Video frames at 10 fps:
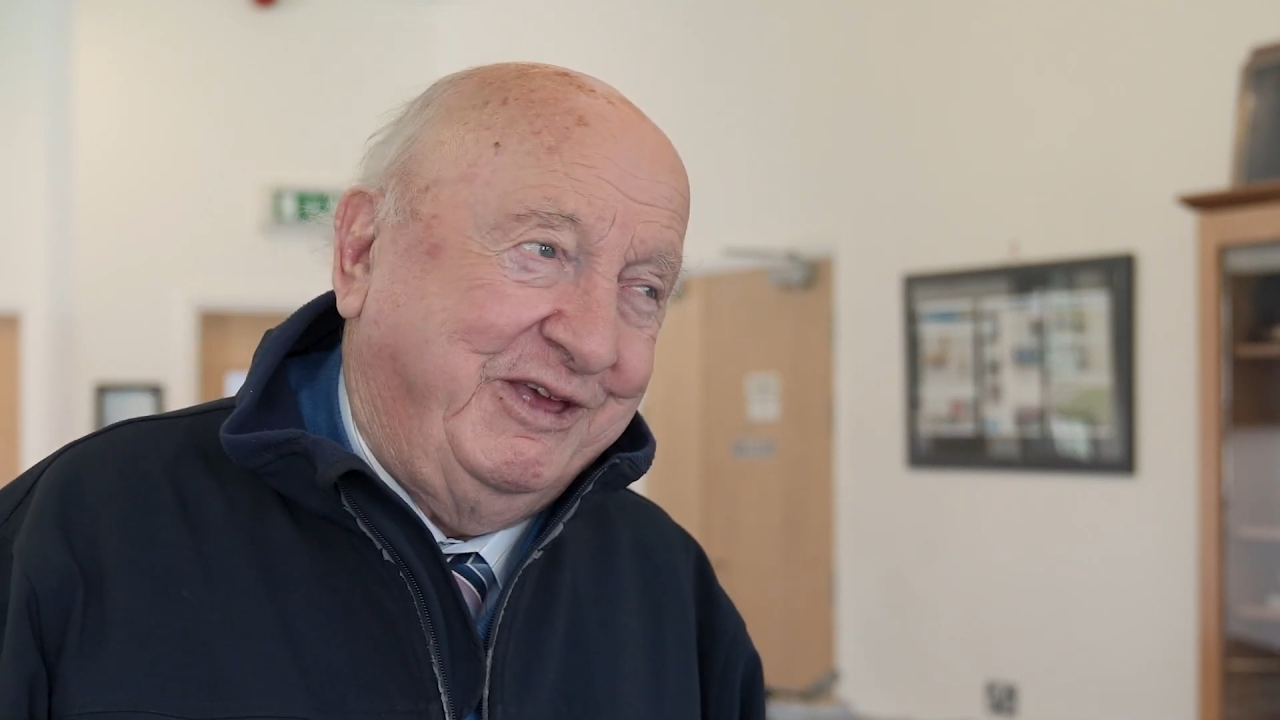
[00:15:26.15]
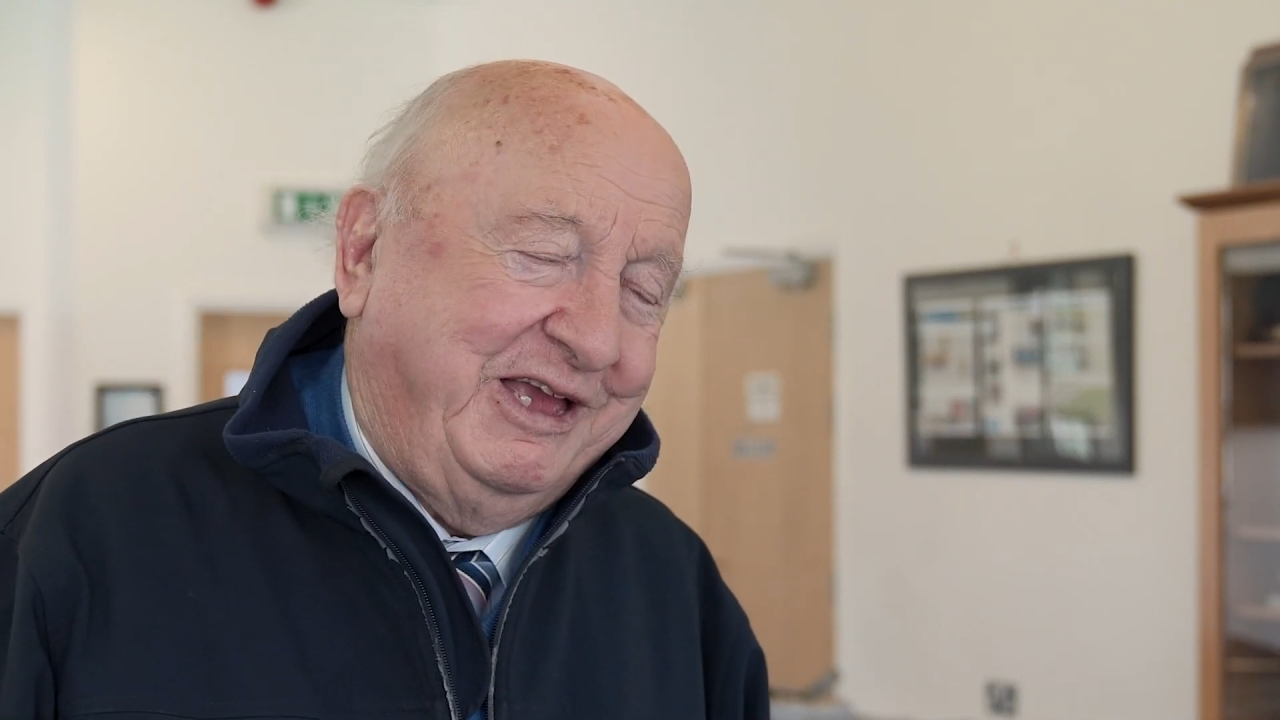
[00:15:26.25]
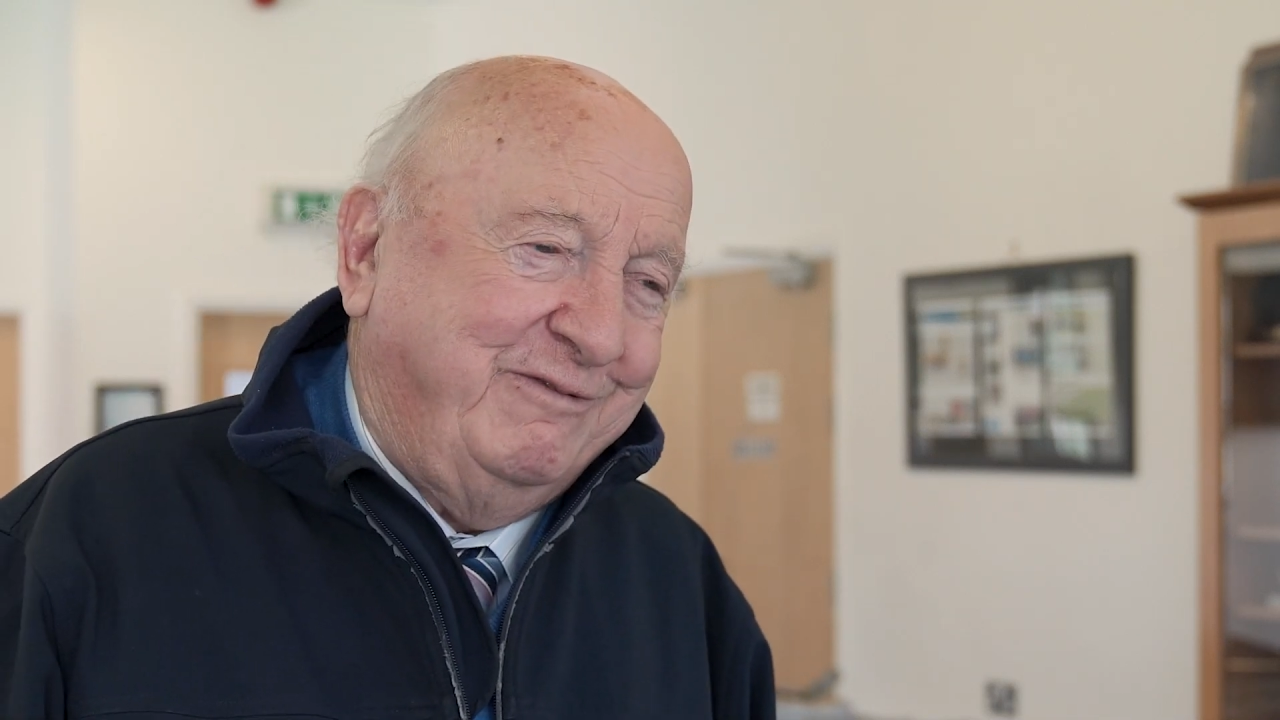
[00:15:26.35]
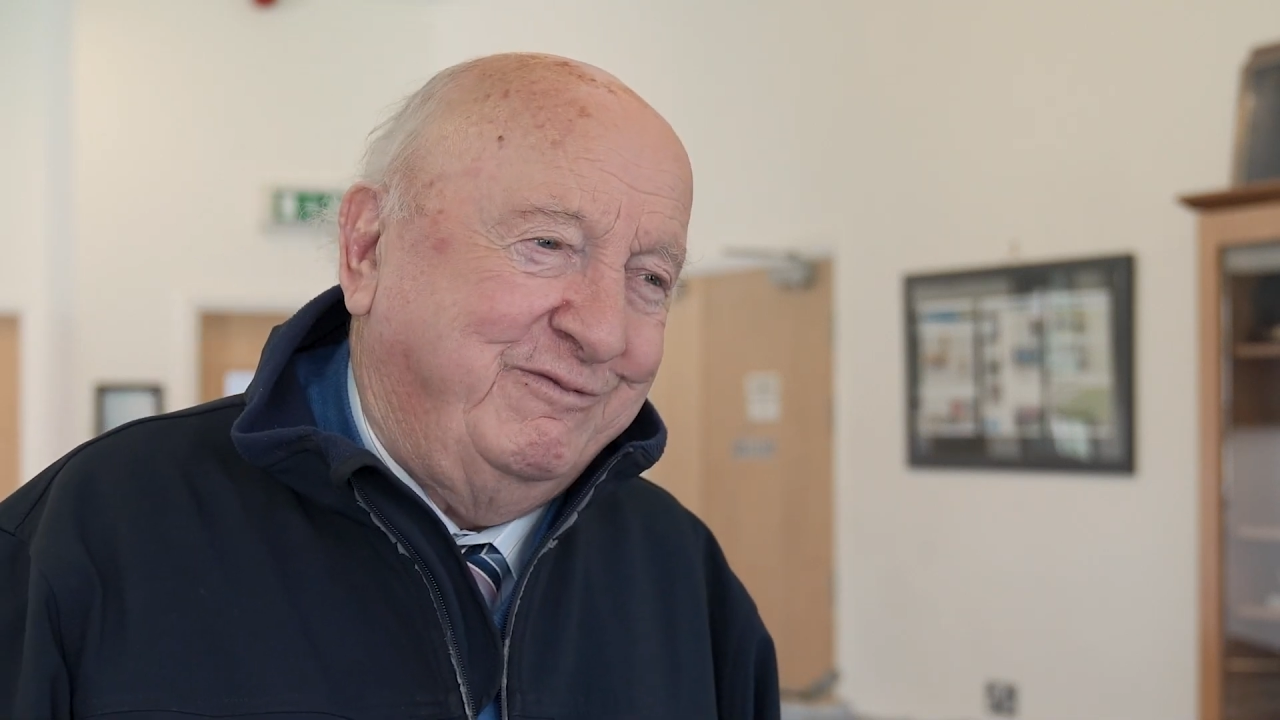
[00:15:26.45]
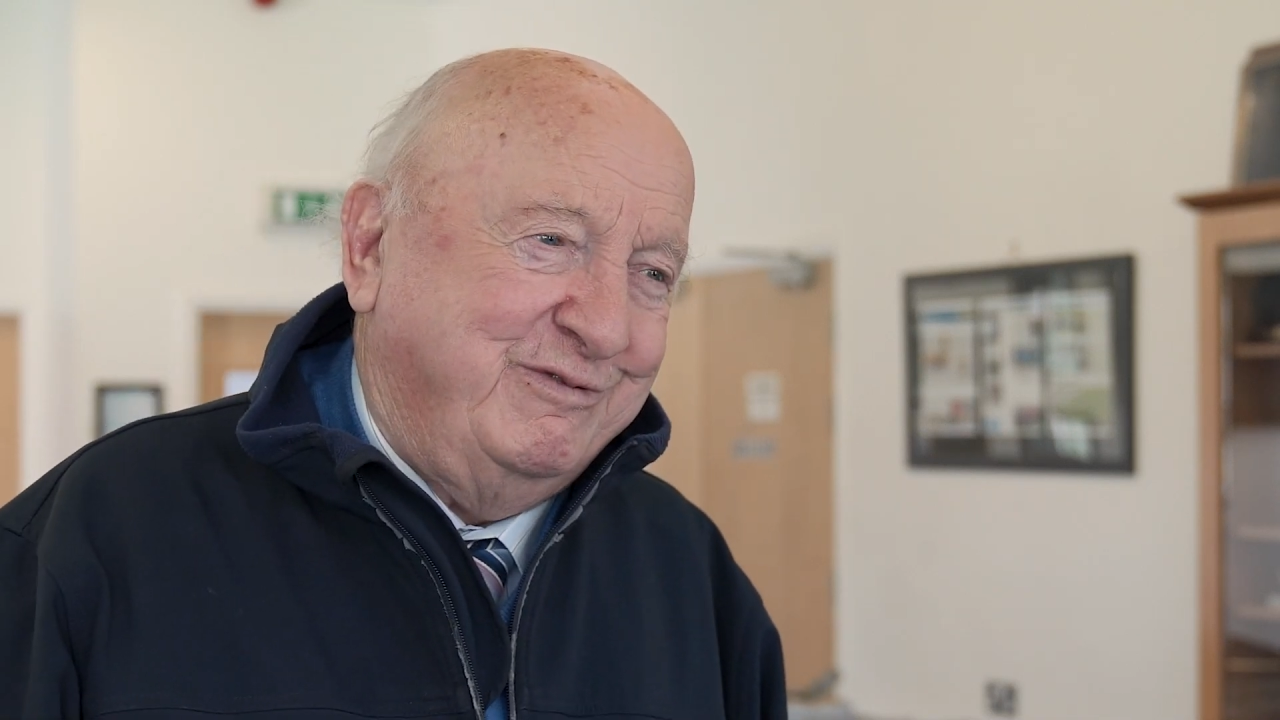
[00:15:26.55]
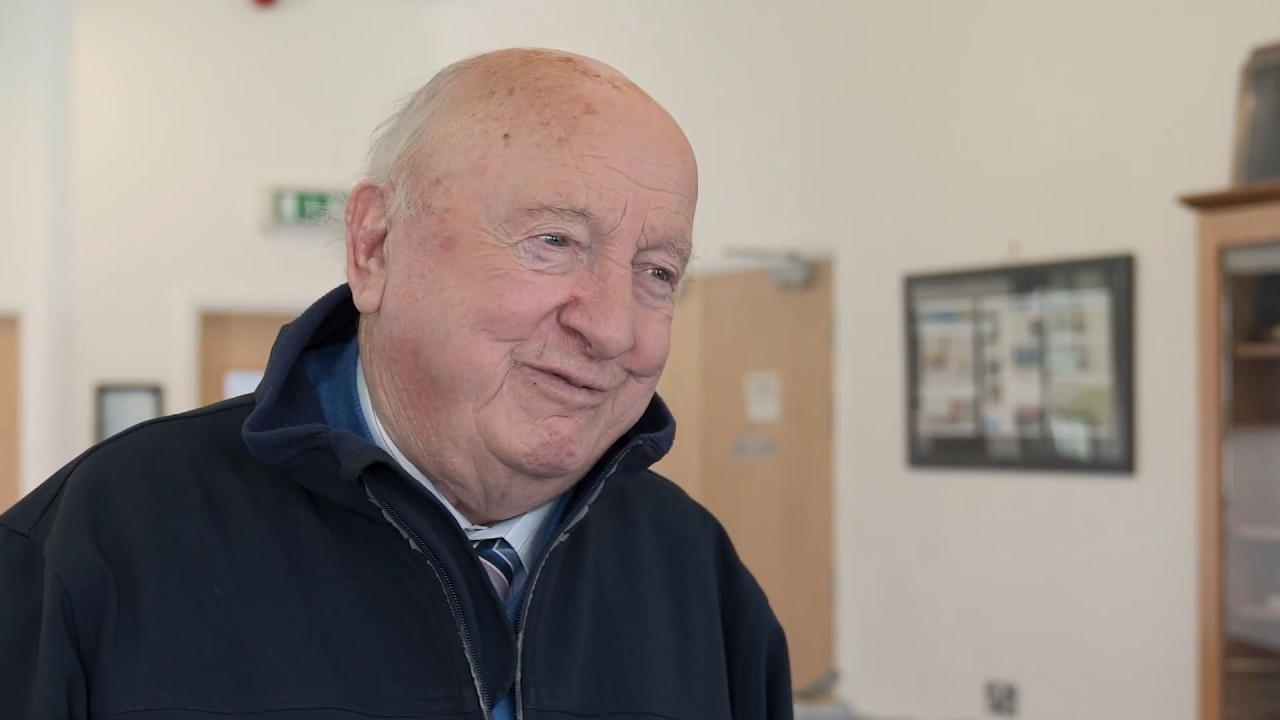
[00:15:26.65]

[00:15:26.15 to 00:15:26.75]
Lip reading: they came from